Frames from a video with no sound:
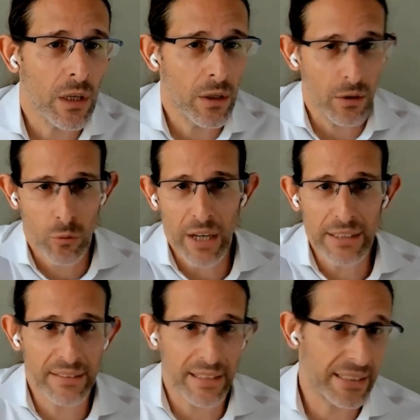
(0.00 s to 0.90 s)
throughout
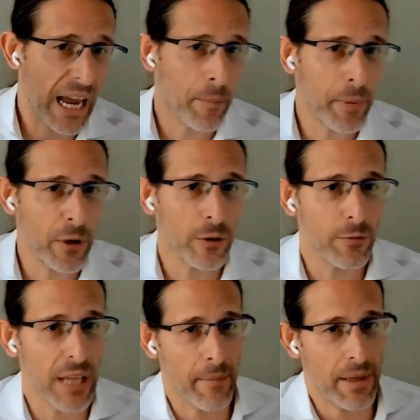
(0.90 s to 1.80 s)
this entire period of
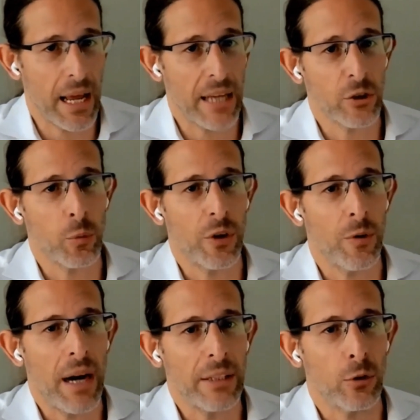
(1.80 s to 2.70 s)
time, and I just want to
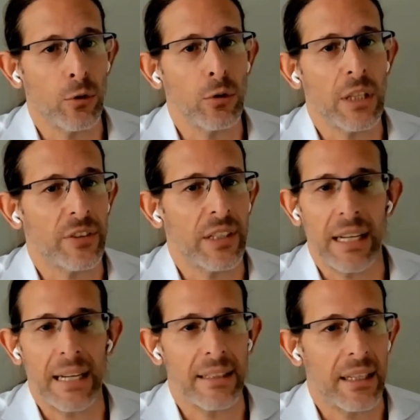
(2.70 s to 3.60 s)
remind you,
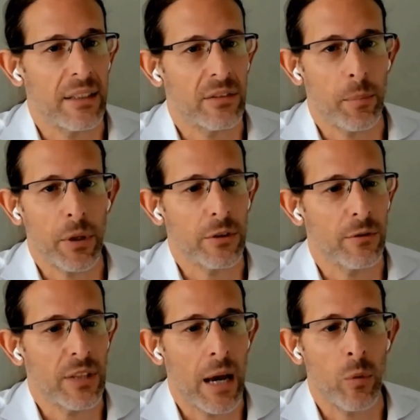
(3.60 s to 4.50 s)
2019 is a period of
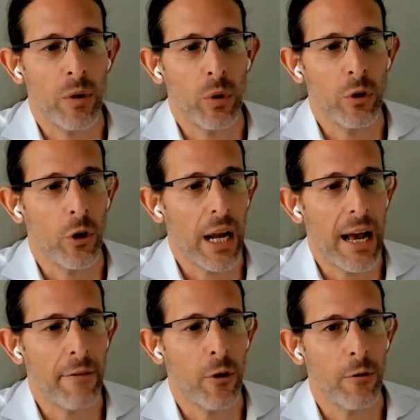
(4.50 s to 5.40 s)
time when we don't
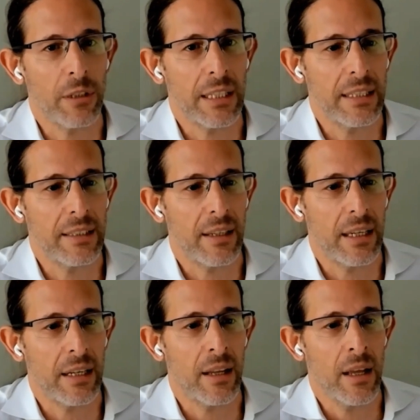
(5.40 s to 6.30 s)
have
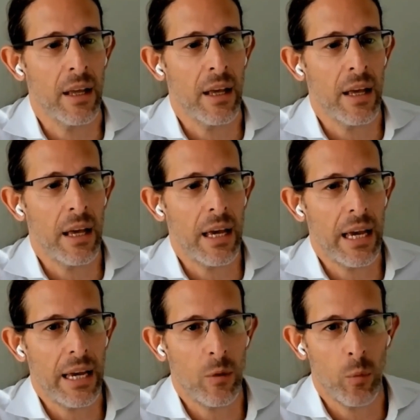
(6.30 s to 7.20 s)
COVID-19
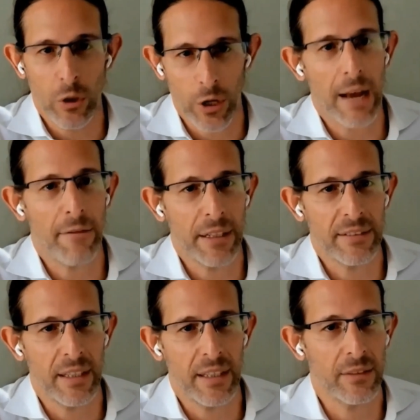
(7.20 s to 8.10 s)
and we don't have
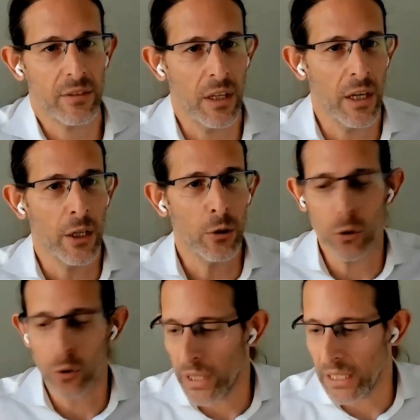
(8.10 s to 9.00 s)
vaccines.
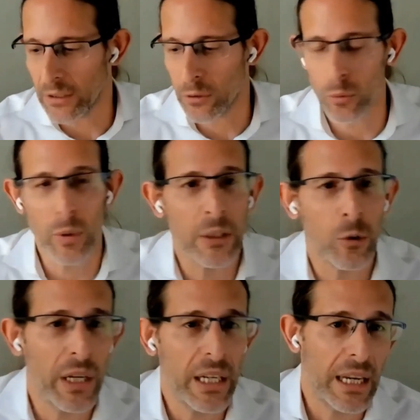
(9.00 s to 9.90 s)

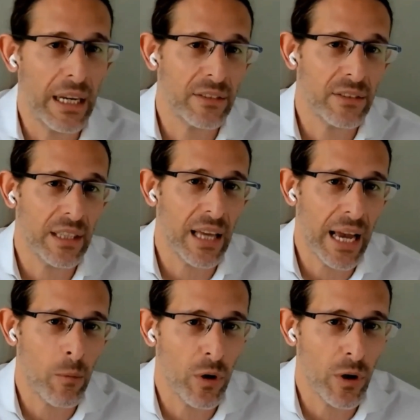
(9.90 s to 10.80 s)
2020 is a
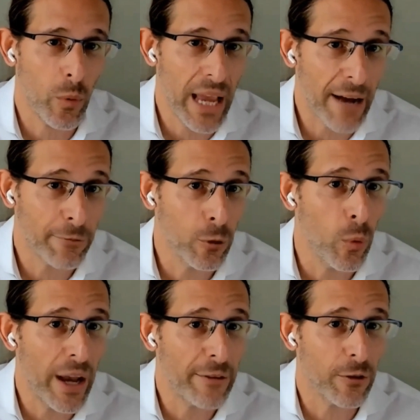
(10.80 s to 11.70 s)
time where we have two
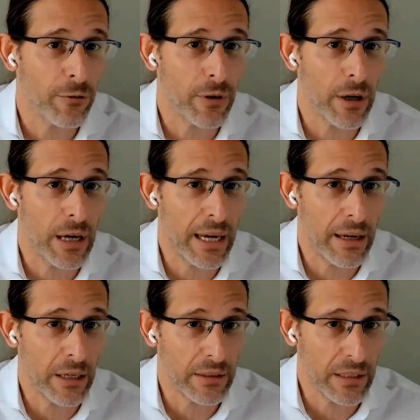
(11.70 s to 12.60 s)
waves of
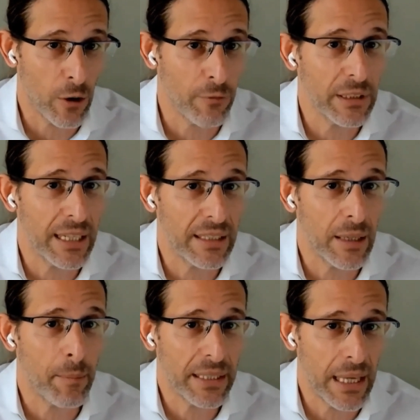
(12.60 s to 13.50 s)
the
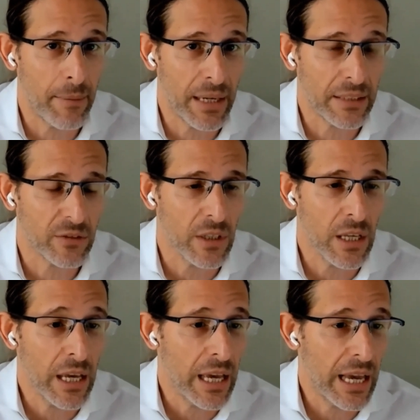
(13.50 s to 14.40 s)
COVID-19 pandemics
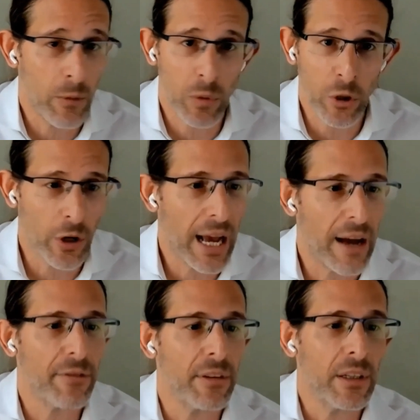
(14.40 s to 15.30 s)
and we don't
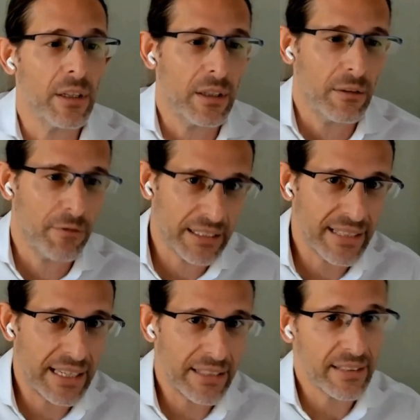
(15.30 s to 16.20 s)
have
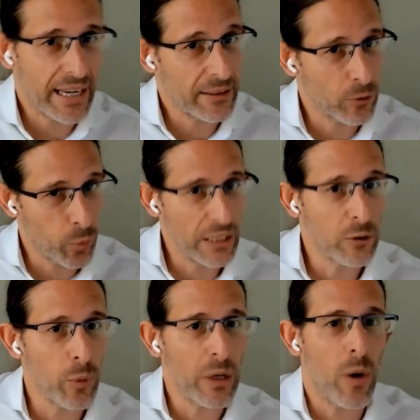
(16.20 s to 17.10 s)
vaccines, and
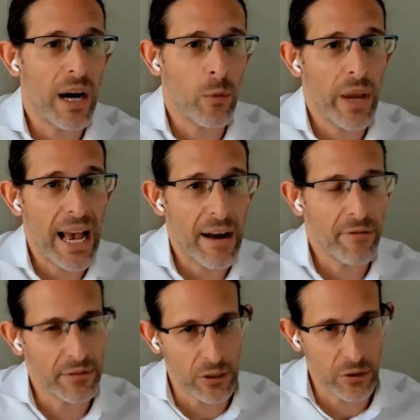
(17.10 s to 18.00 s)
2021 we
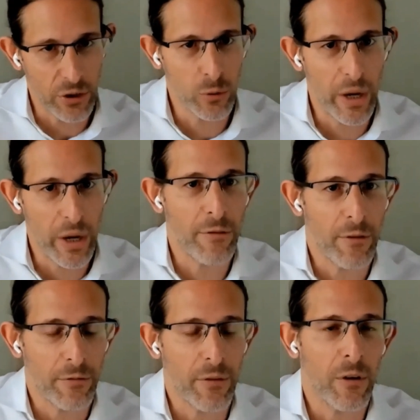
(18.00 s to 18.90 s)
have the third wave
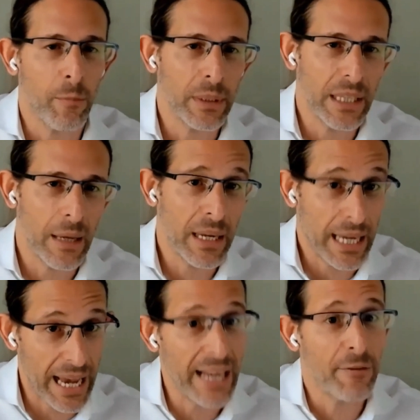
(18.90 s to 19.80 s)
of
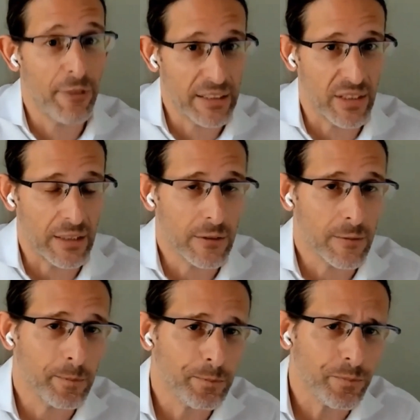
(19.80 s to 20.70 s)
pandemic and vaccines.
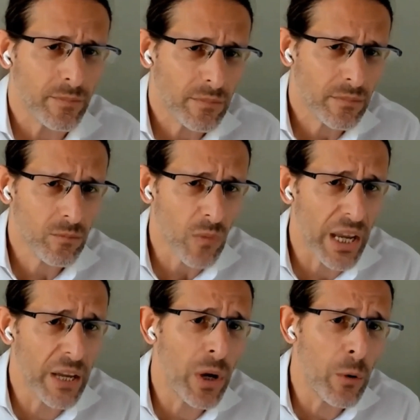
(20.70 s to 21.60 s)

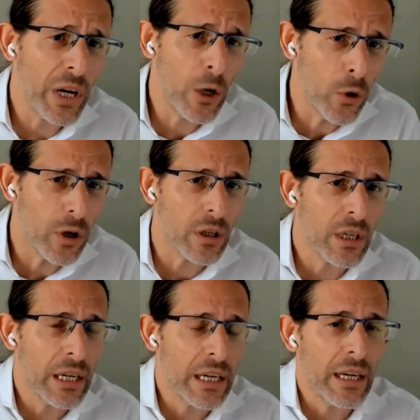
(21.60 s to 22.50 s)
And when we look
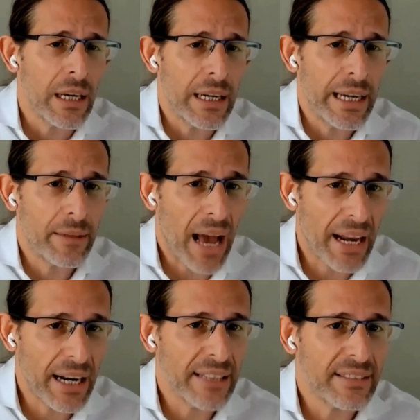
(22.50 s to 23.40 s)
and
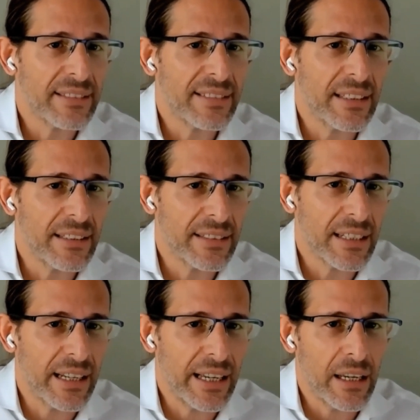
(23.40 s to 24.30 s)
analyze it
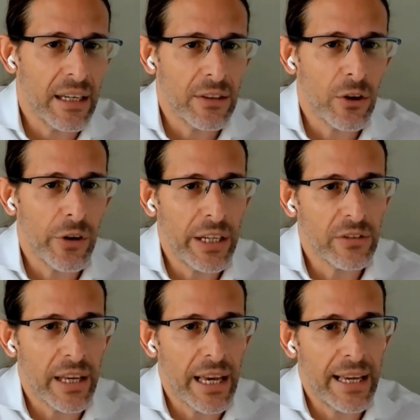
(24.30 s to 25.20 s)
statistically, there
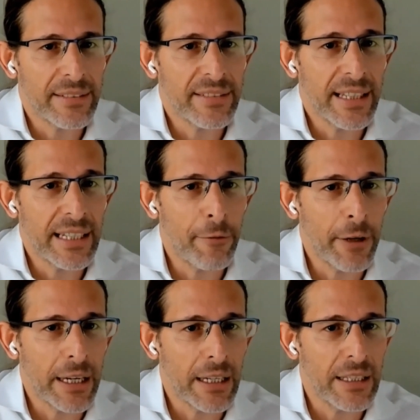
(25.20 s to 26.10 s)
is a
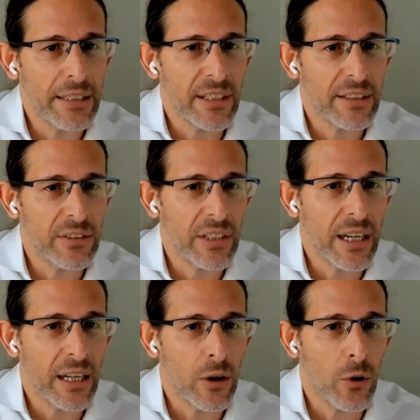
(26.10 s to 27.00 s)
significant
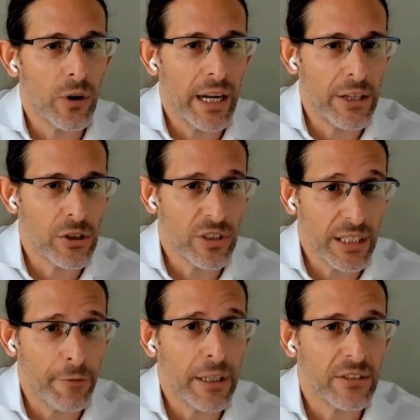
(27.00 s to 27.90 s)
statistical correlation
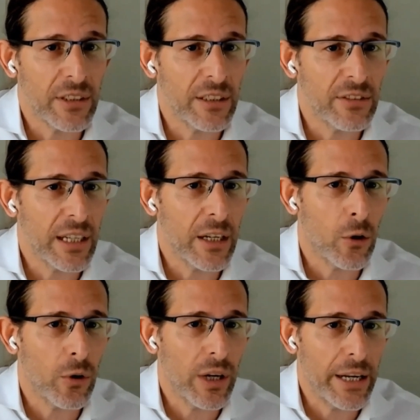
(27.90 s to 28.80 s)

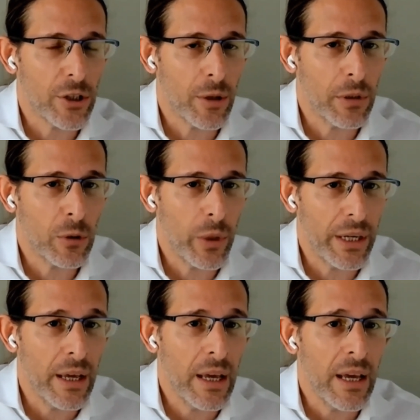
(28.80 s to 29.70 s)

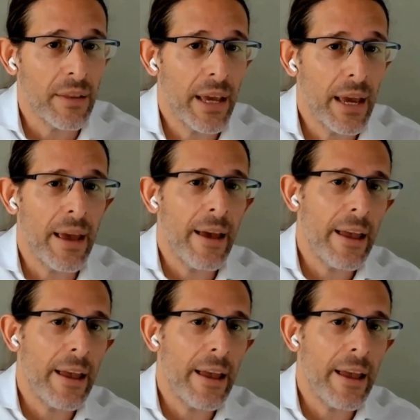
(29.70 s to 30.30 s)
between the